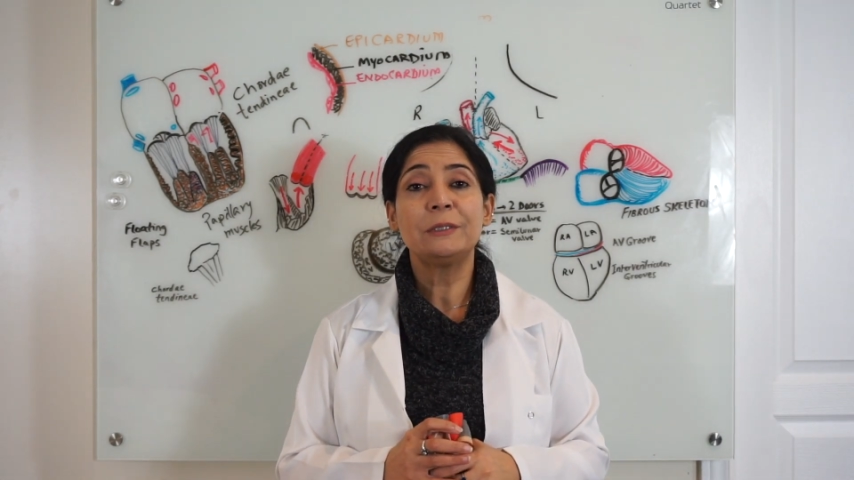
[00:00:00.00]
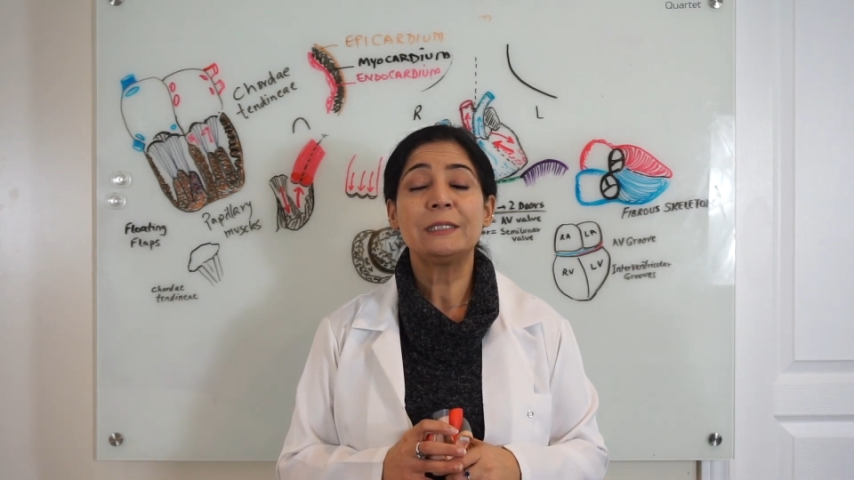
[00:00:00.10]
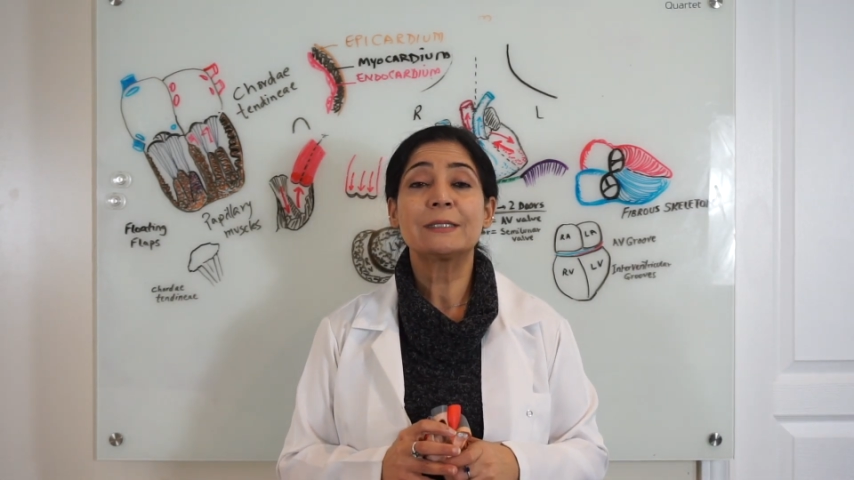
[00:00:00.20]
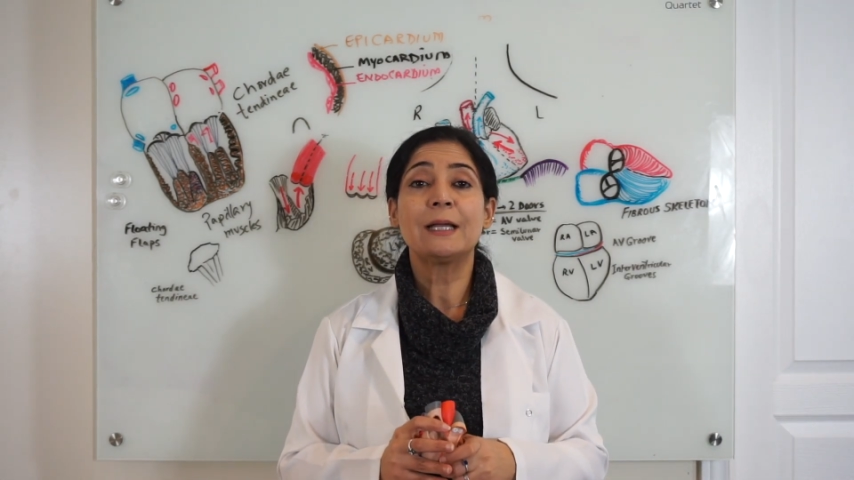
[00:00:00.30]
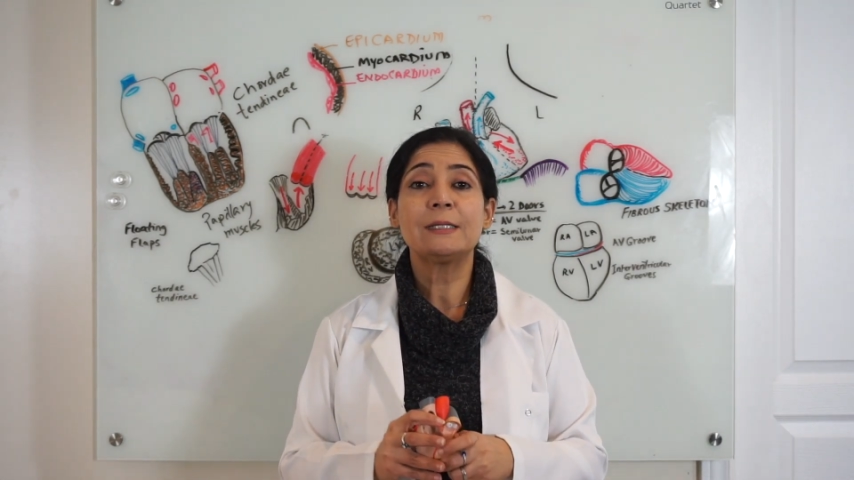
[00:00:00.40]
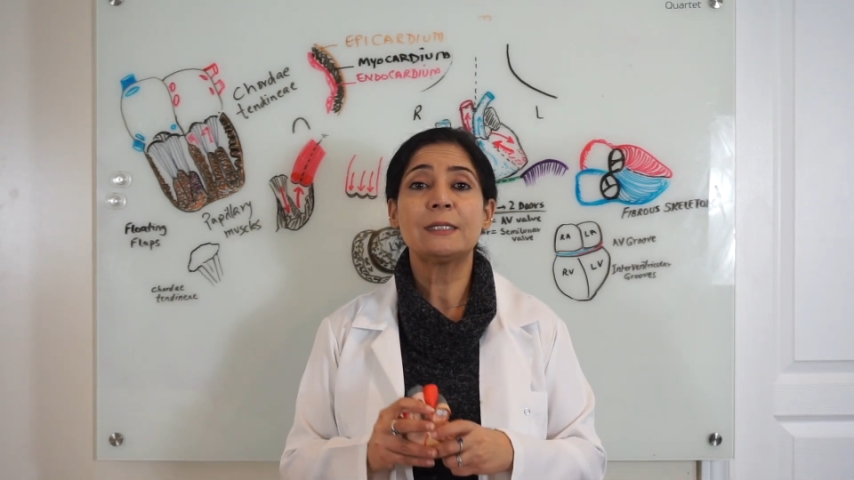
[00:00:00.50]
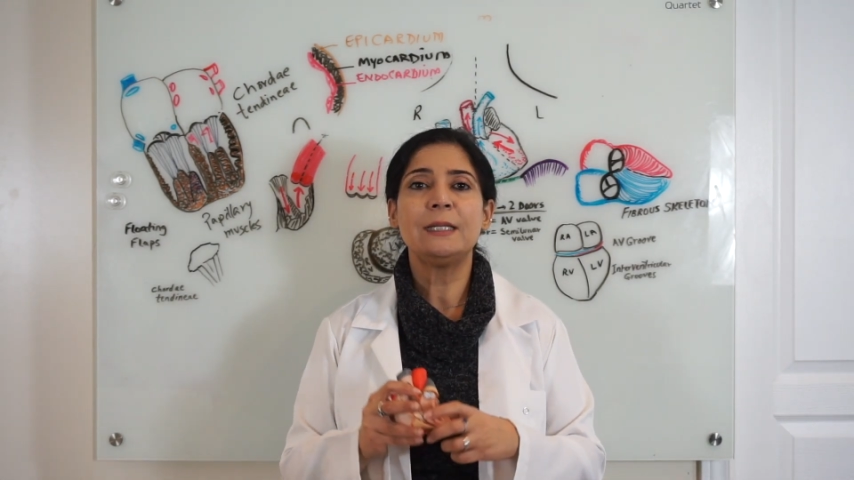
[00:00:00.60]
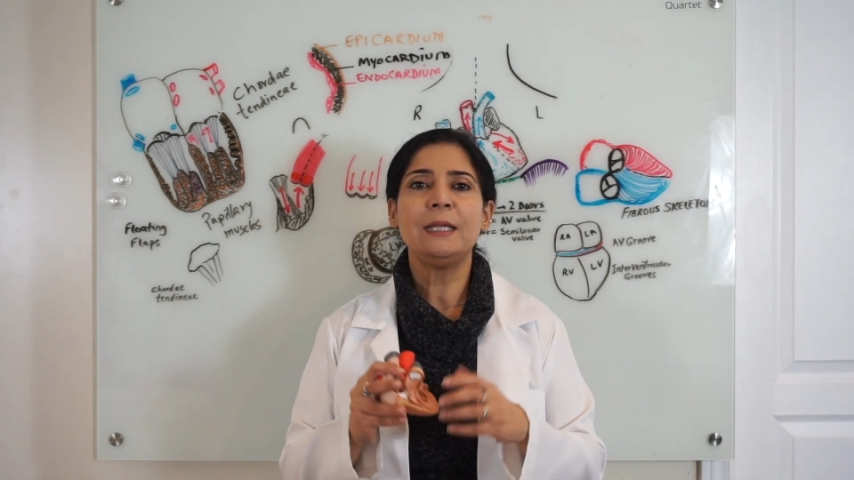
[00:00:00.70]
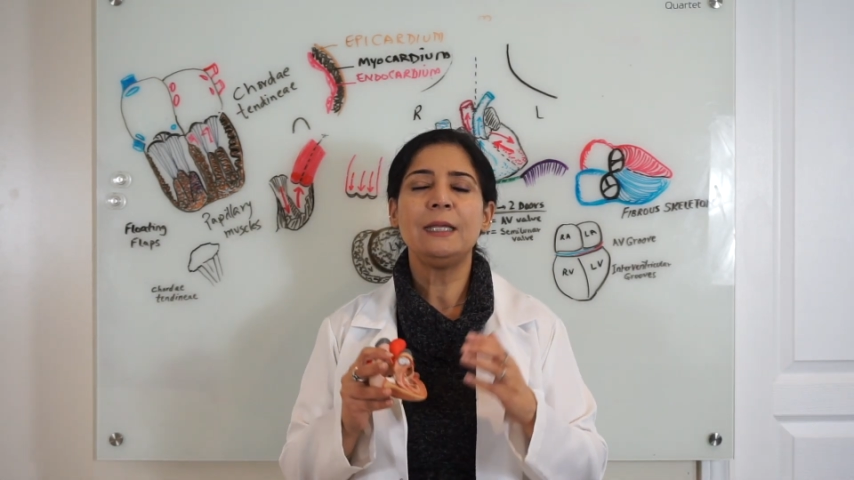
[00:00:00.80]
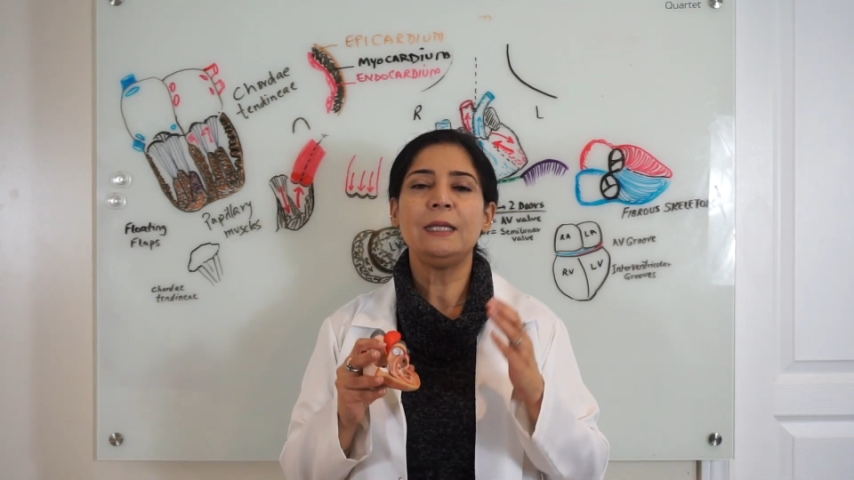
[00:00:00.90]
We discussed
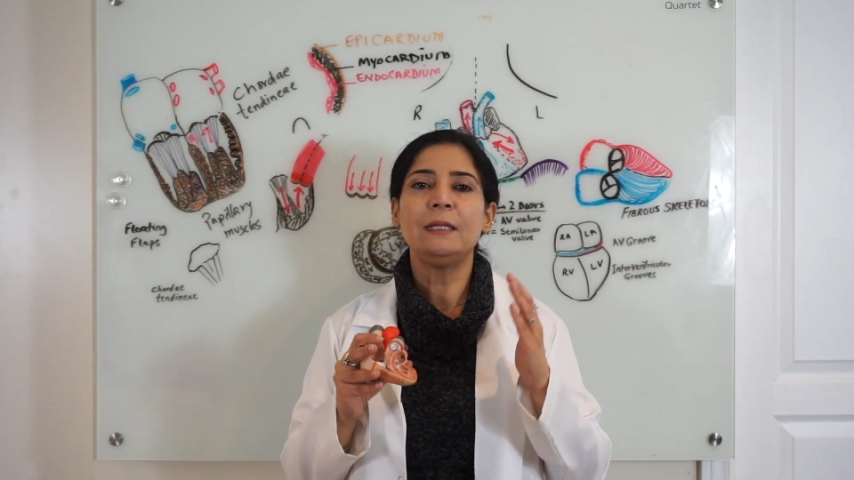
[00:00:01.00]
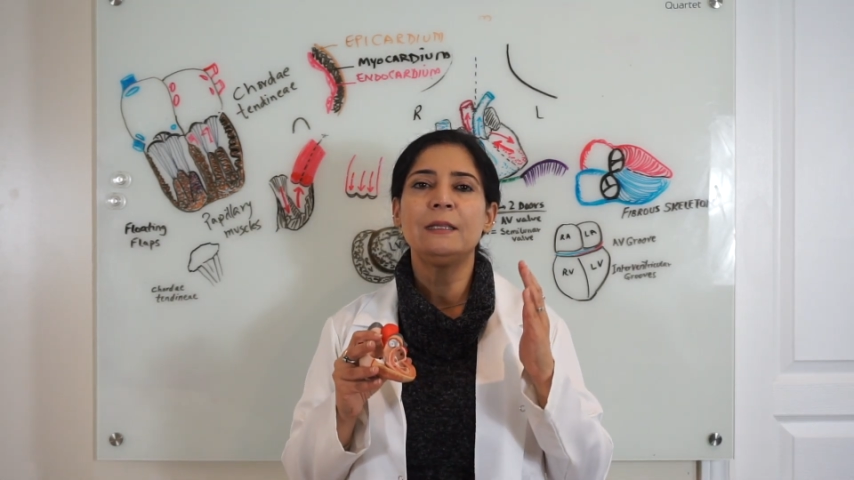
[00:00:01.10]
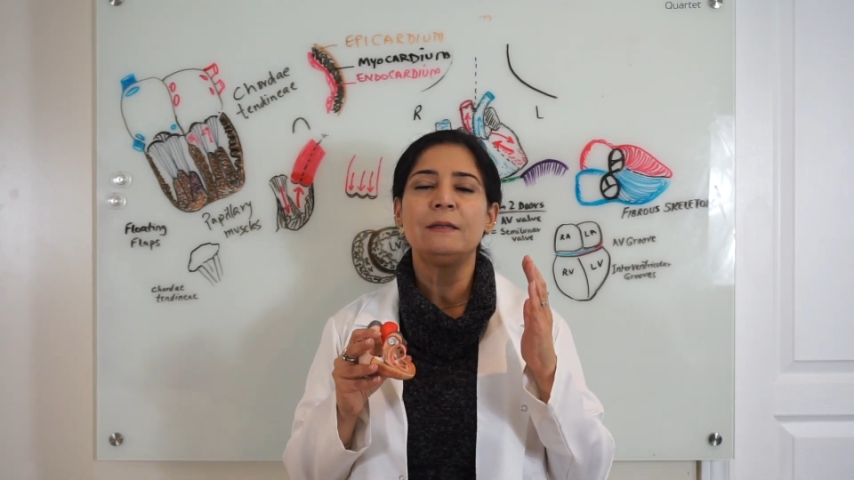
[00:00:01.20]
the